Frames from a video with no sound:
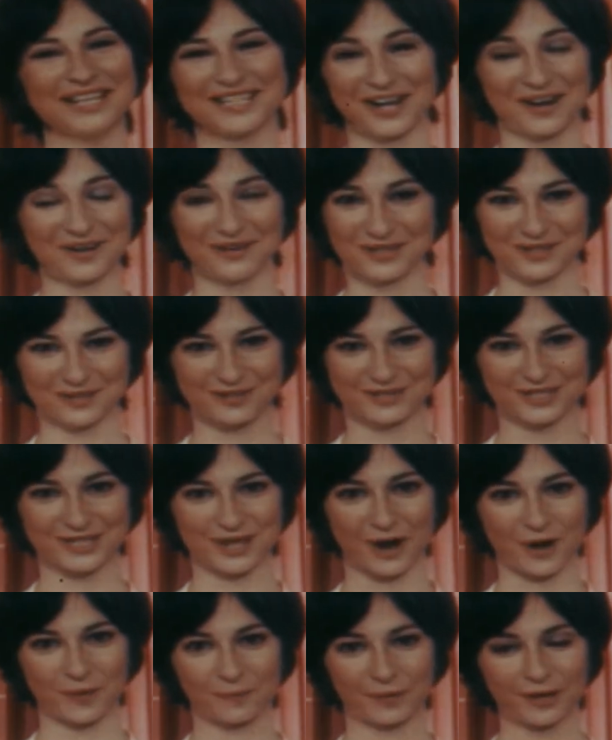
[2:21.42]
we don't use
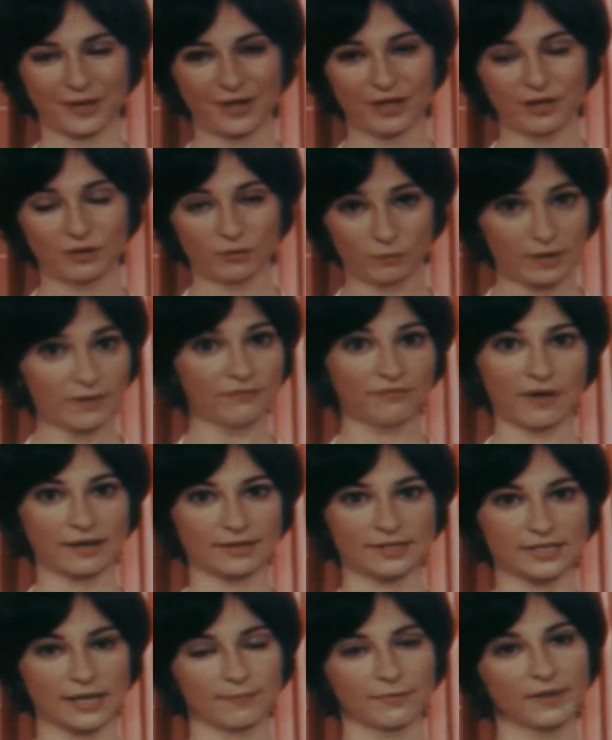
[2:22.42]
soap. We
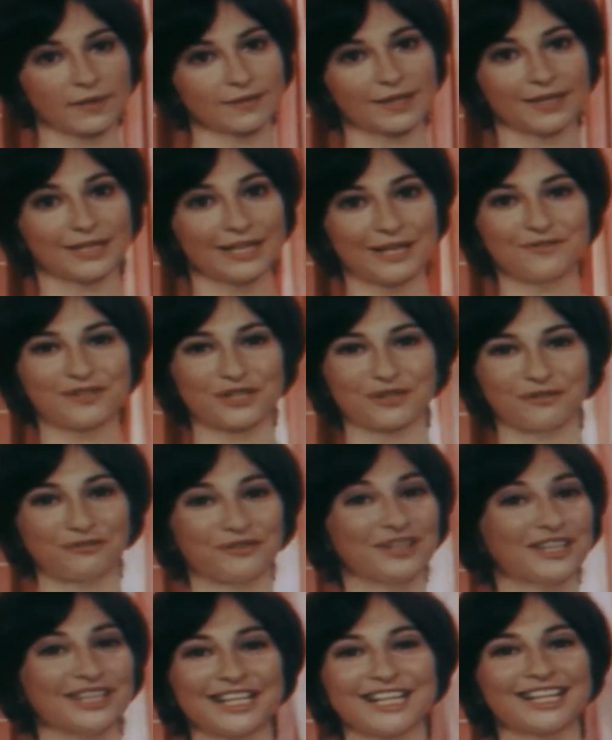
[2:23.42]
found something that leaves you
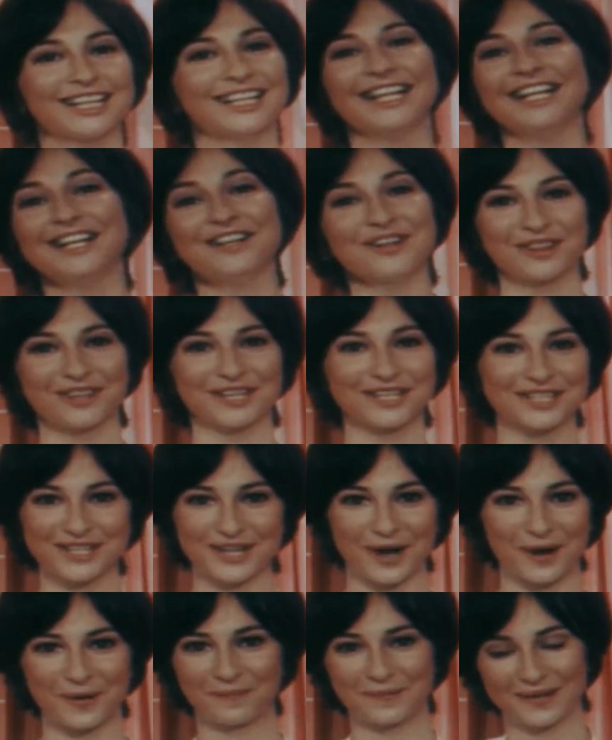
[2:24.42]
feeling cleaner than
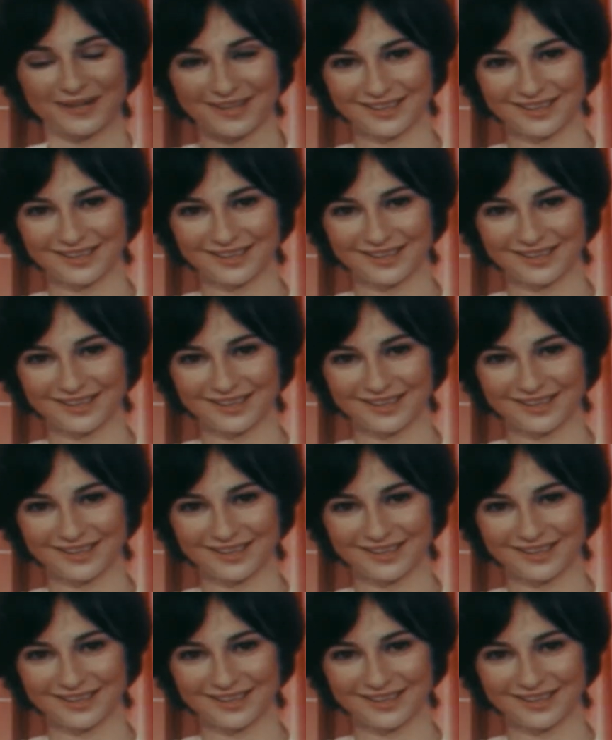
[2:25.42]
soap.